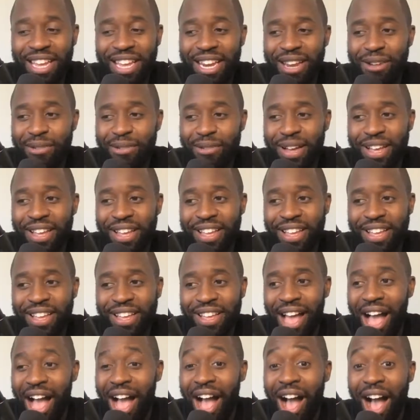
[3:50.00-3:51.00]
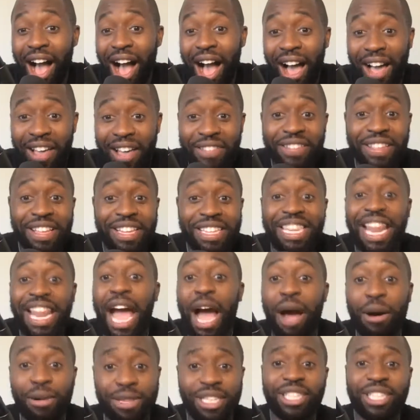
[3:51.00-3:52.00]
anyway,
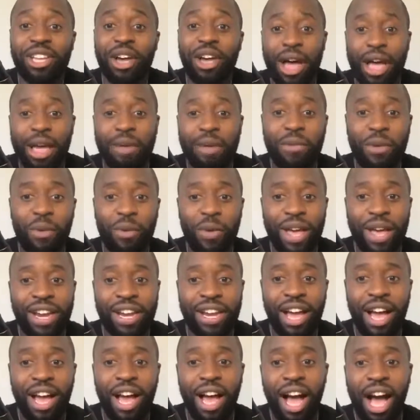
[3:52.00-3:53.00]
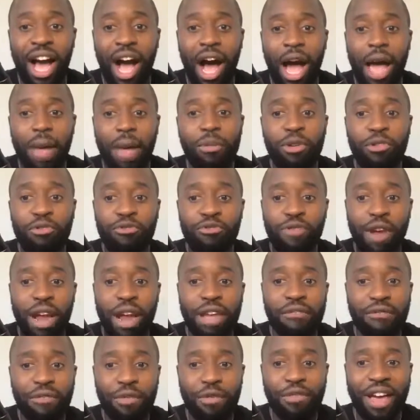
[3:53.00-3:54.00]
now is a time when I'm
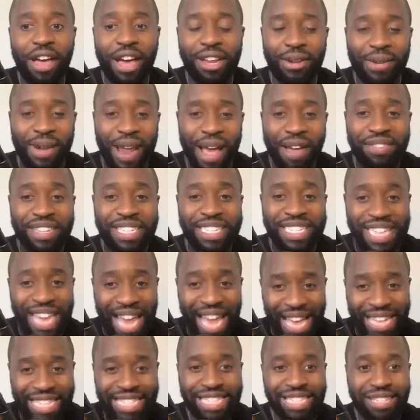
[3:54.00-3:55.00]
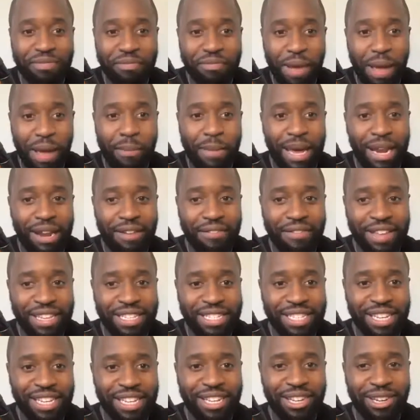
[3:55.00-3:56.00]
grateful that I don't have to test my
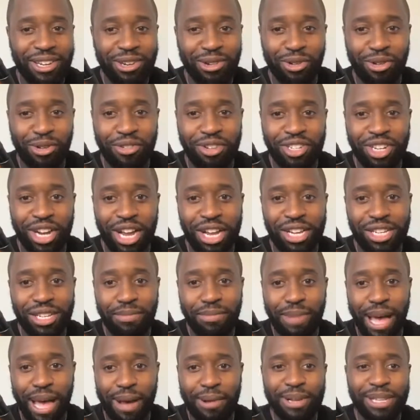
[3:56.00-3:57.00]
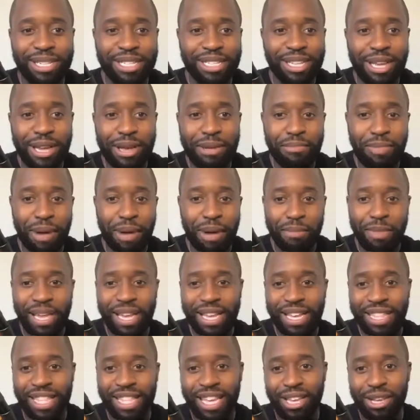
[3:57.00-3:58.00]
manifesting law of attraction powers by
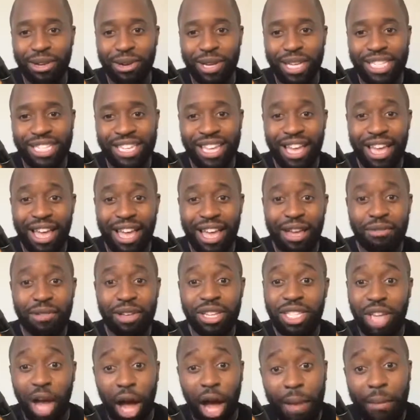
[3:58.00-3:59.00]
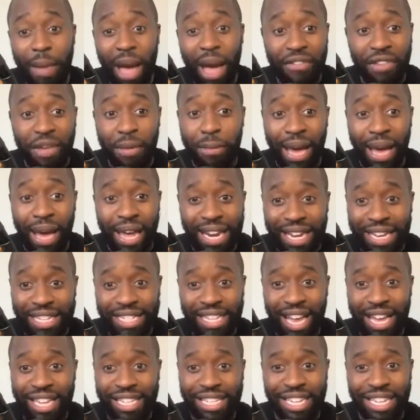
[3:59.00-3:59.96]
being in the US, because I'm having panic attacks